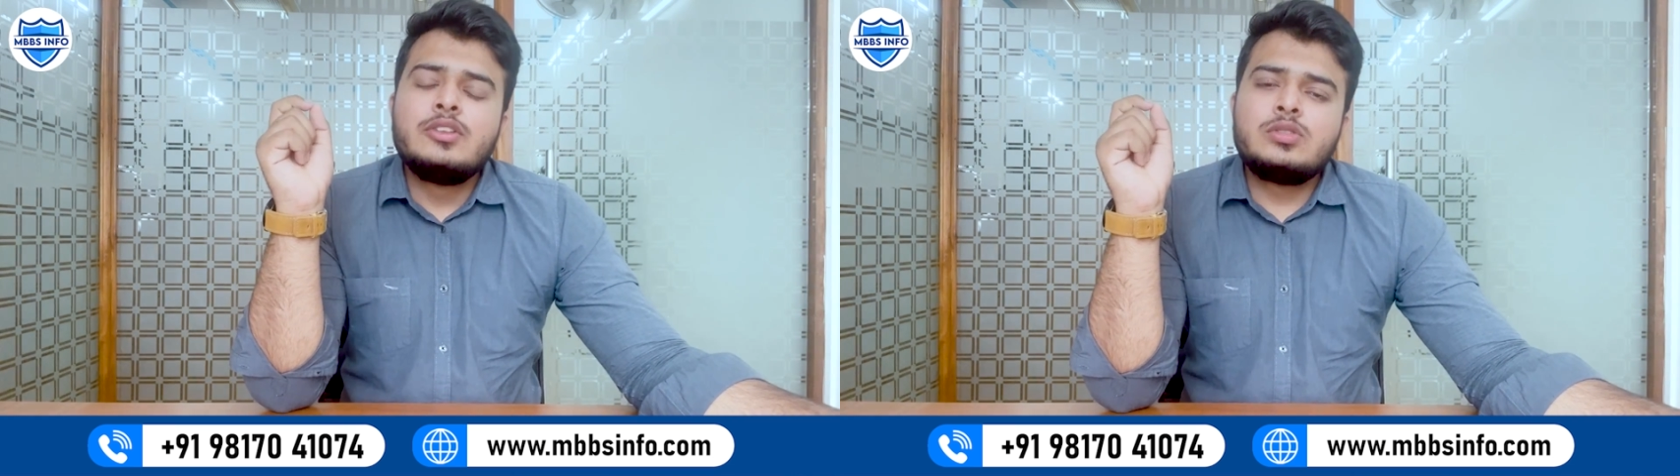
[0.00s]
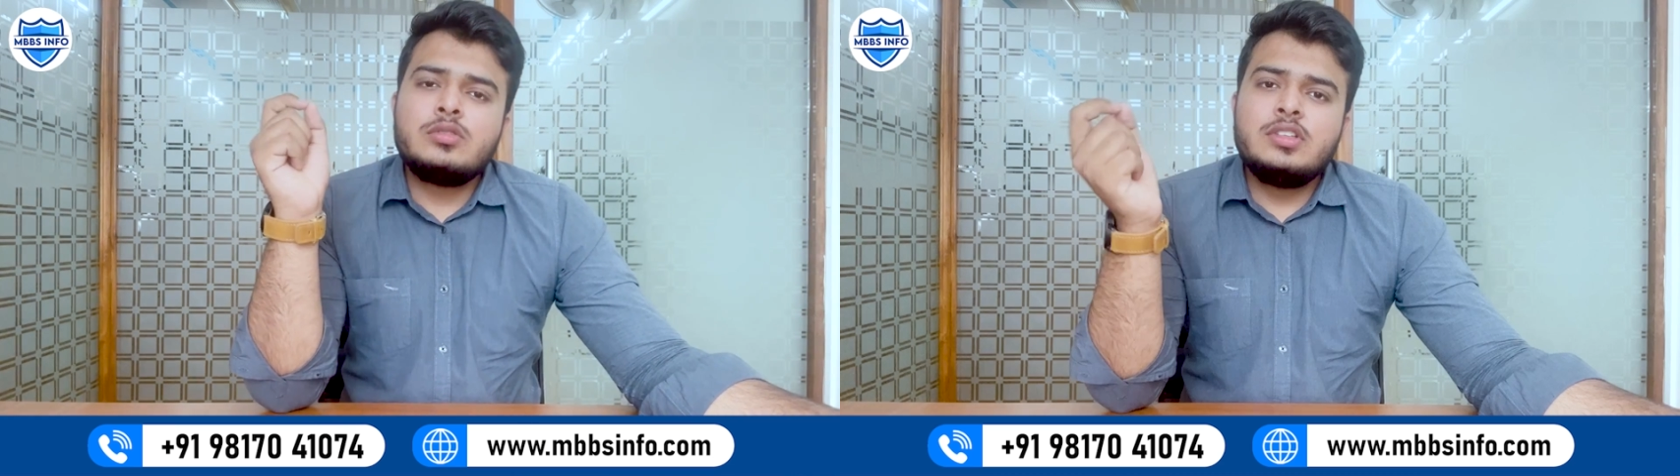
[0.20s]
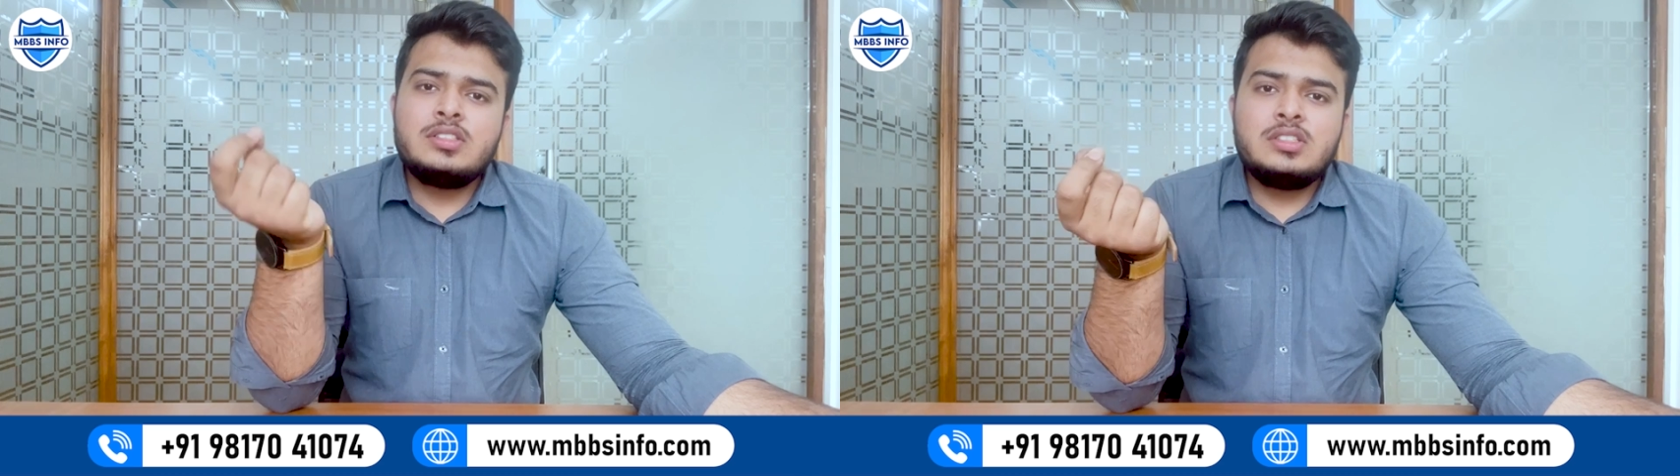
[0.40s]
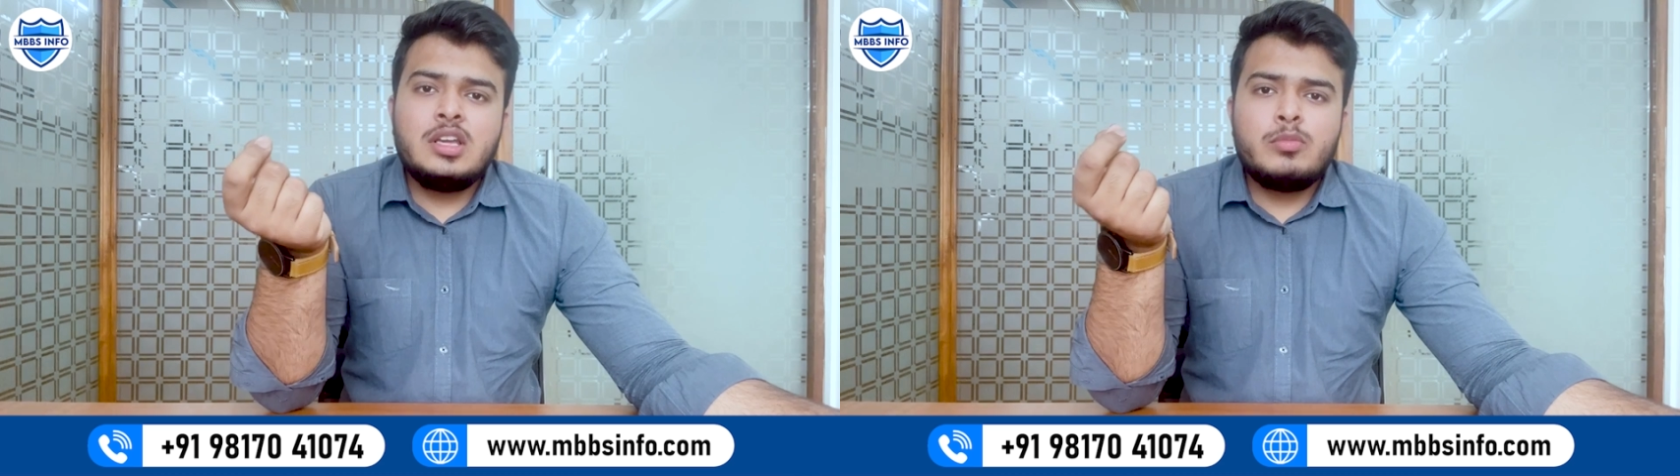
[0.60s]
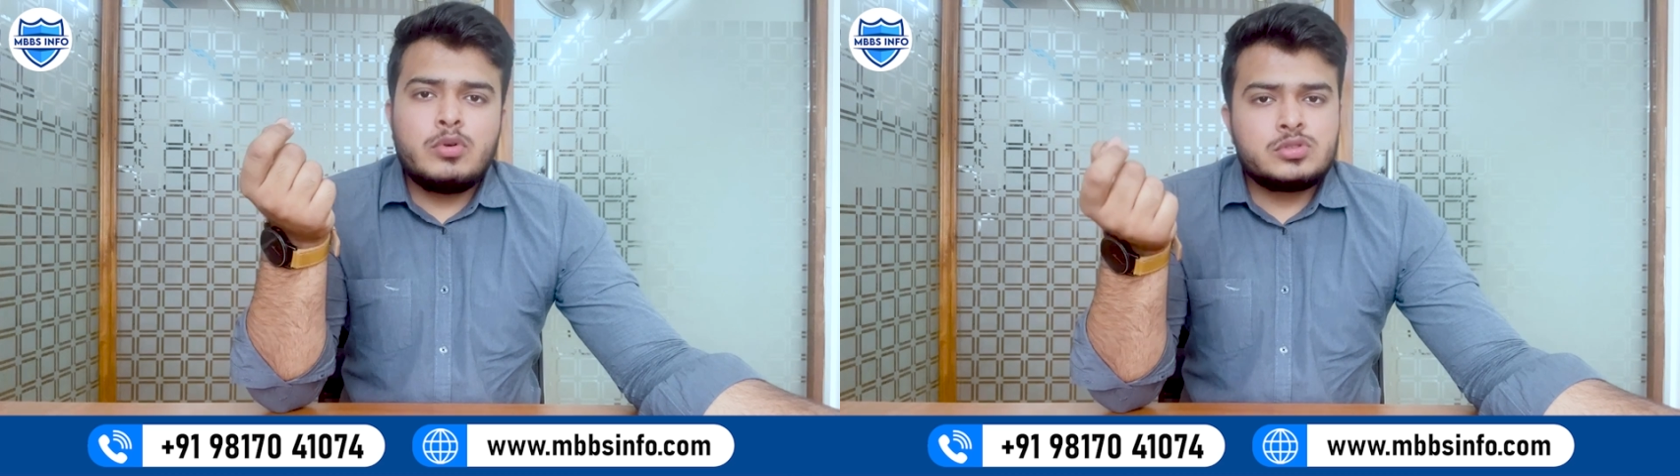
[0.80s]
so this
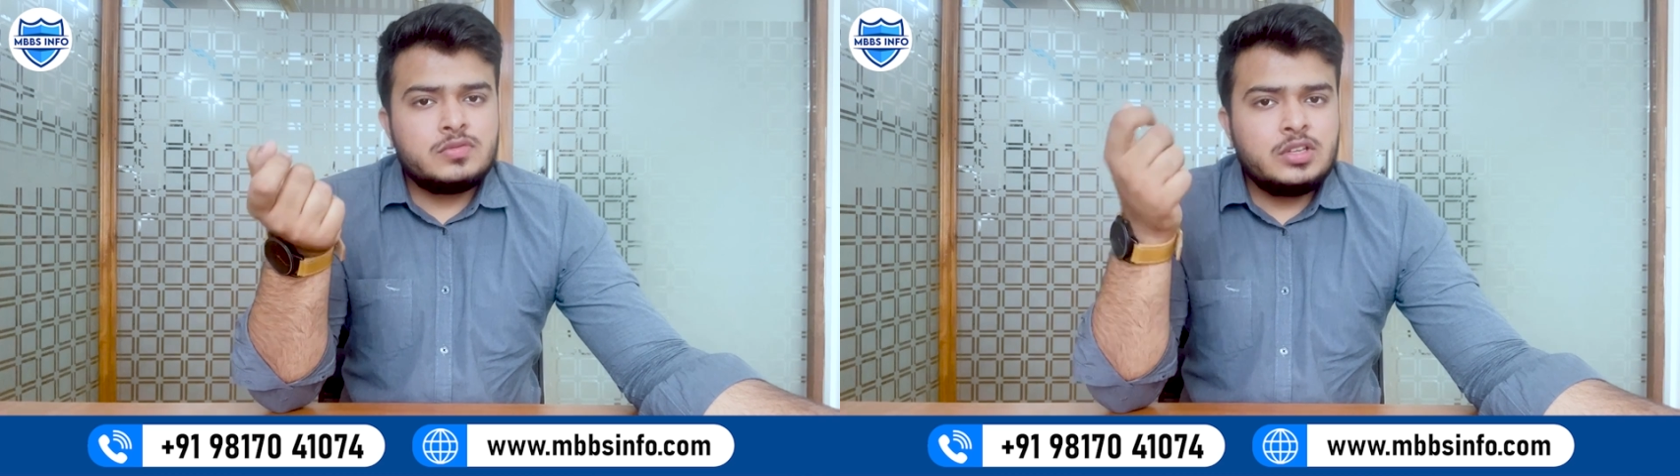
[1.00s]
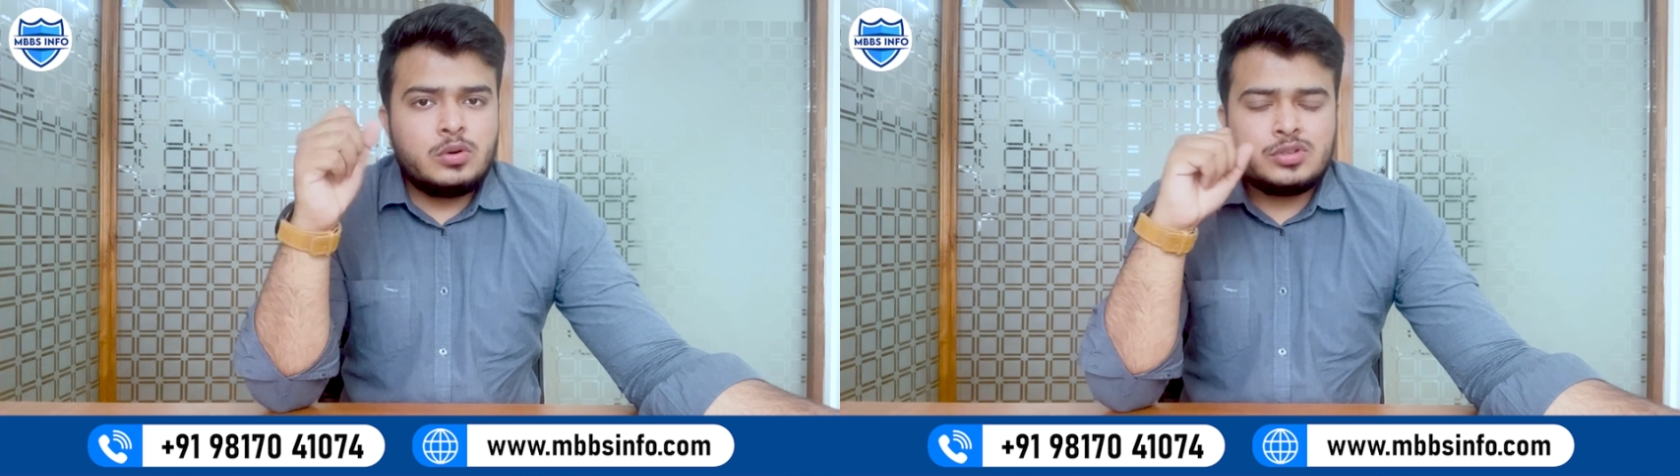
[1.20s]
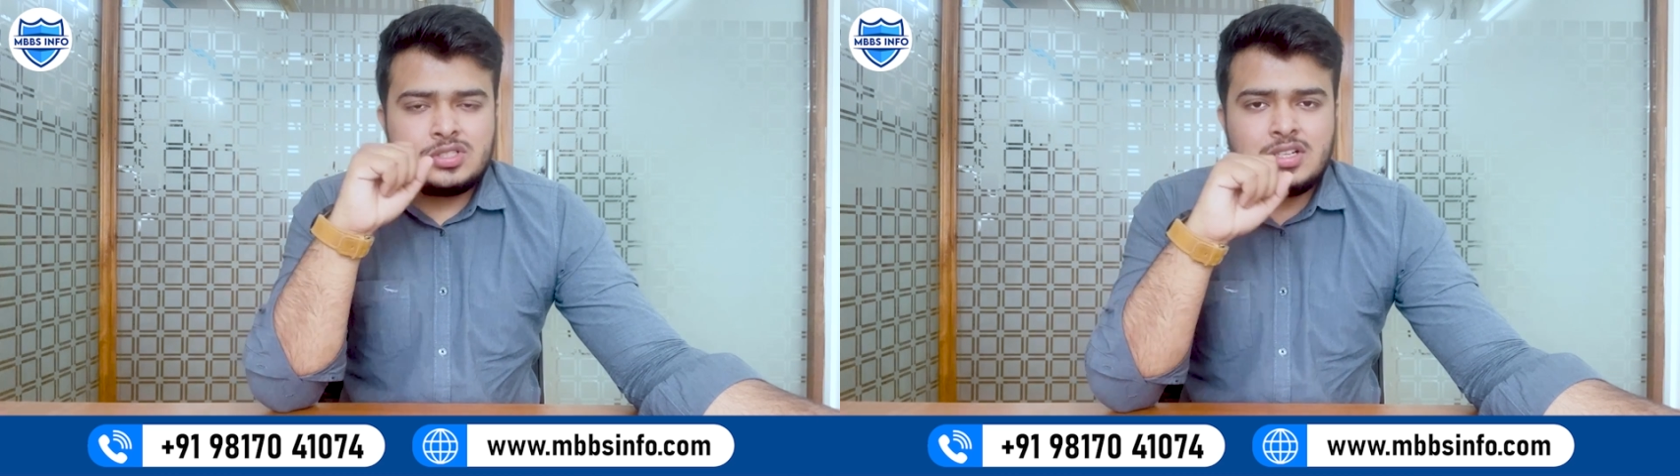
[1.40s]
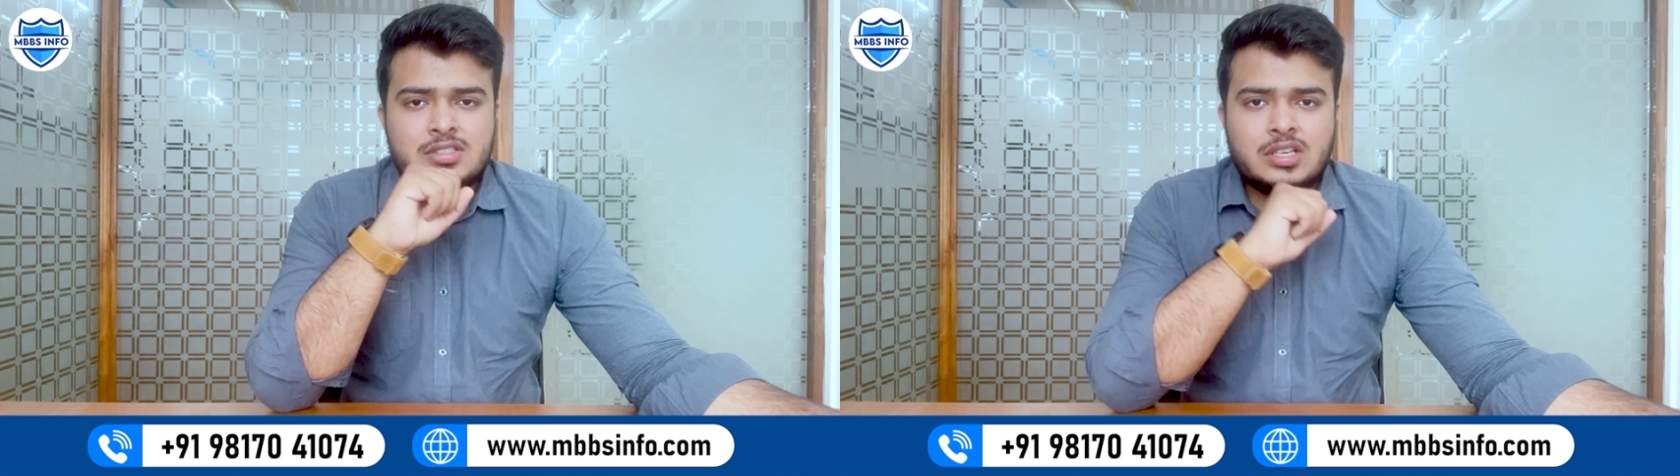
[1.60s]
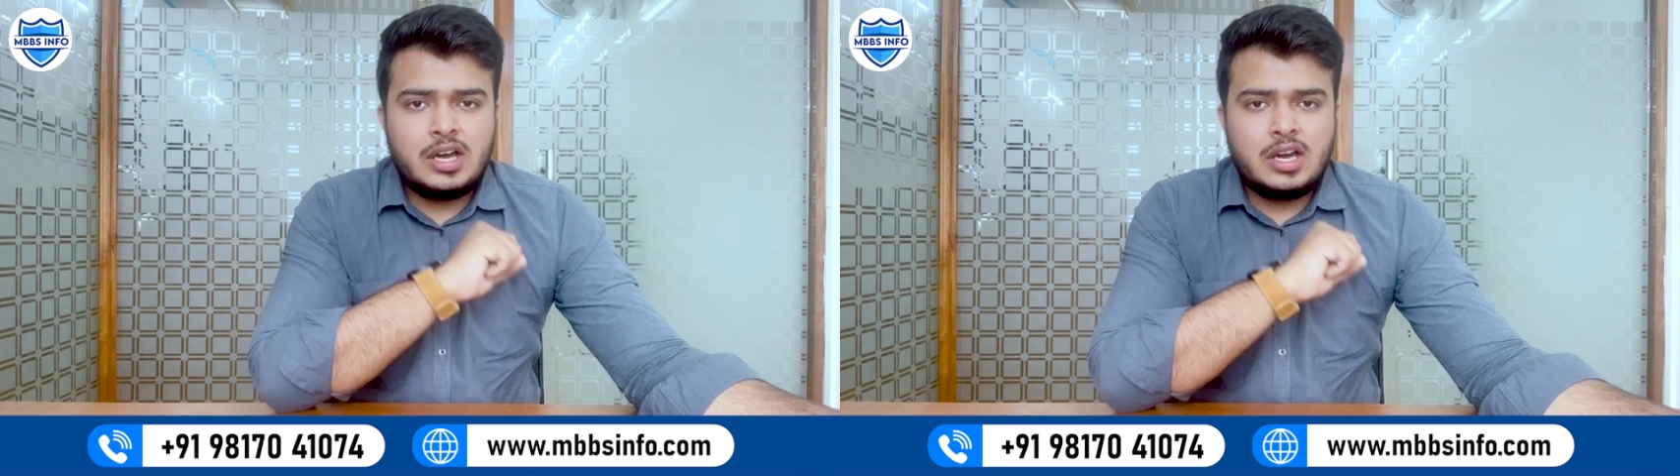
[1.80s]
year most of the questions